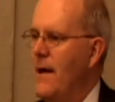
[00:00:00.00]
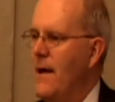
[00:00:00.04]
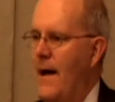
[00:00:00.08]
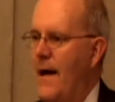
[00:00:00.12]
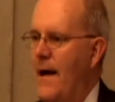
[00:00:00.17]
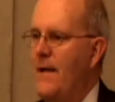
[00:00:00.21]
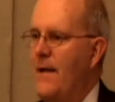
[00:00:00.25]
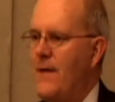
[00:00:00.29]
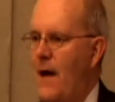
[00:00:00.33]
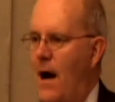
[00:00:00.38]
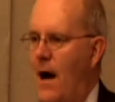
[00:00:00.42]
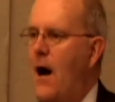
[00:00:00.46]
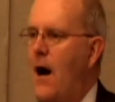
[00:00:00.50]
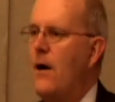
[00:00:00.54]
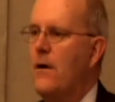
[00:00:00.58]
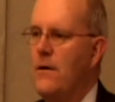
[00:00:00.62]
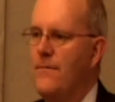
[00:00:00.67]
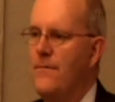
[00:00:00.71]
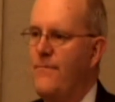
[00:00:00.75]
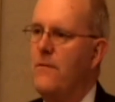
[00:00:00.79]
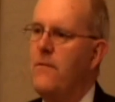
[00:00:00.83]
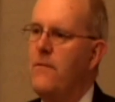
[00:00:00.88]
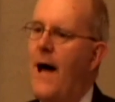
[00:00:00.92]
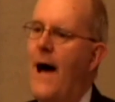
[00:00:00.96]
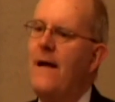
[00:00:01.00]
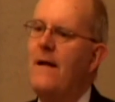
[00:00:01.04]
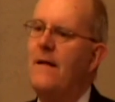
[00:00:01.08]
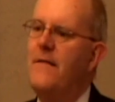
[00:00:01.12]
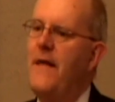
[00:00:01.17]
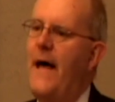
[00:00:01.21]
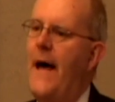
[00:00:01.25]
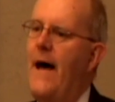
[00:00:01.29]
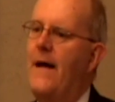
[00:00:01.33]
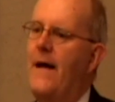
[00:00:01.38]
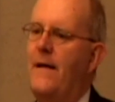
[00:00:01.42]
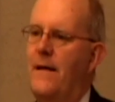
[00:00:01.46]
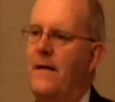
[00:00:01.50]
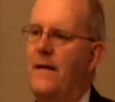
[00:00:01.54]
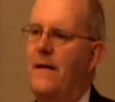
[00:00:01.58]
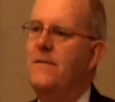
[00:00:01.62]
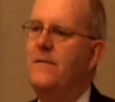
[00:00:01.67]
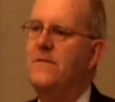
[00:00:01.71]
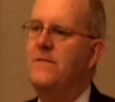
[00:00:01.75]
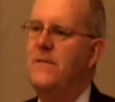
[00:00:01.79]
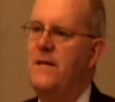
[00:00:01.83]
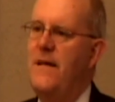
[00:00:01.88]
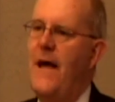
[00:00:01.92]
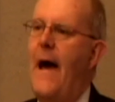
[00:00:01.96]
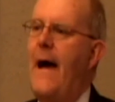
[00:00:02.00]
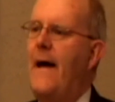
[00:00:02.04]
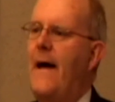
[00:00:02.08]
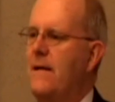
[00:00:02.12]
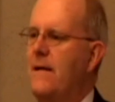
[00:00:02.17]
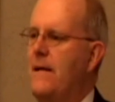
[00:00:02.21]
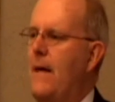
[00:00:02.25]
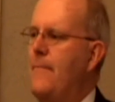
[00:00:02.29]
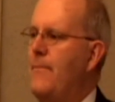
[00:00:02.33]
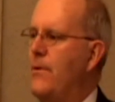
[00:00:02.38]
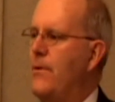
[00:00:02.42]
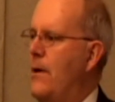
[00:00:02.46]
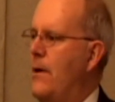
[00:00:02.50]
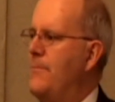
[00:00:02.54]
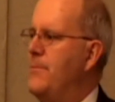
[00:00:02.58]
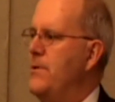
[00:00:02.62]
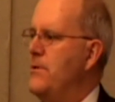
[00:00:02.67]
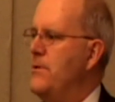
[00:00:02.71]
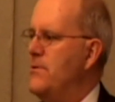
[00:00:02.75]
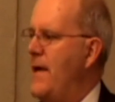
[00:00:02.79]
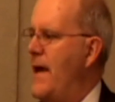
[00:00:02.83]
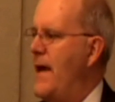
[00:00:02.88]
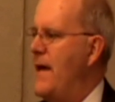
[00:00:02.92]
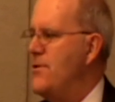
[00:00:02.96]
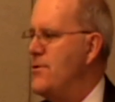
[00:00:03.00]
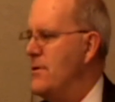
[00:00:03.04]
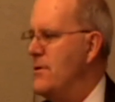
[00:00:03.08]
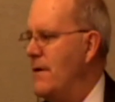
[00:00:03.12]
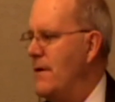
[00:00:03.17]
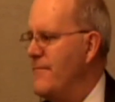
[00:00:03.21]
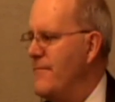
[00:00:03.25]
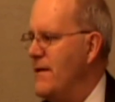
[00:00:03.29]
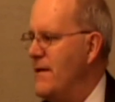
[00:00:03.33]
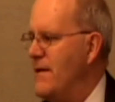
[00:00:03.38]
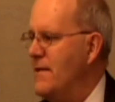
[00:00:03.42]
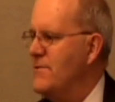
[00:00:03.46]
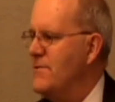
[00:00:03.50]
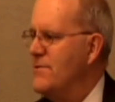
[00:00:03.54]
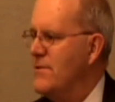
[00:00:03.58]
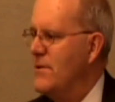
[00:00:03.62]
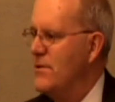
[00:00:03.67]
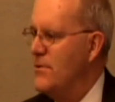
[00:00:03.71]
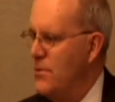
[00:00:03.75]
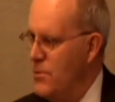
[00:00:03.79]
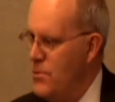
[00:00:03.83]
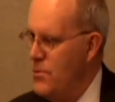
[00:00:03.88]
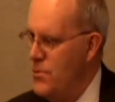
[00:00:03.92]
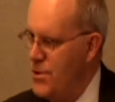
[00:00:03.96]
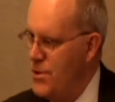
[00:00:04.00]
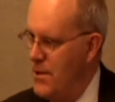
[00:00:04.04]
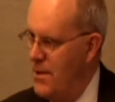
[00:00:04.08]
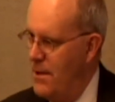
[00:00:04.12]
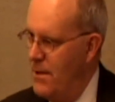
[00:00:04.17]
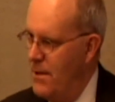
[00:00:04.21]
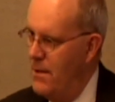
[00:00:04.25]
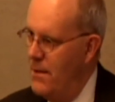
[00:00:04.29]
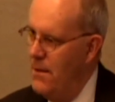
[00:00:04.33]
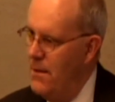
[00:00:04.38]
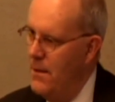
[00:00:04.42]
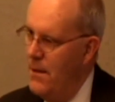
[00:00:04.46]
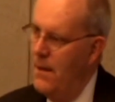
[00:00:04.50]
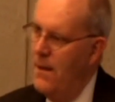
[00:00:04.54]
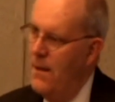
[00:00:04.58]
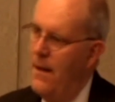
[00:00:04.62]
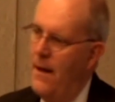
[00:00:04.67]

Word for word: And at the heart of a lot of that is the academic reputation of the institution,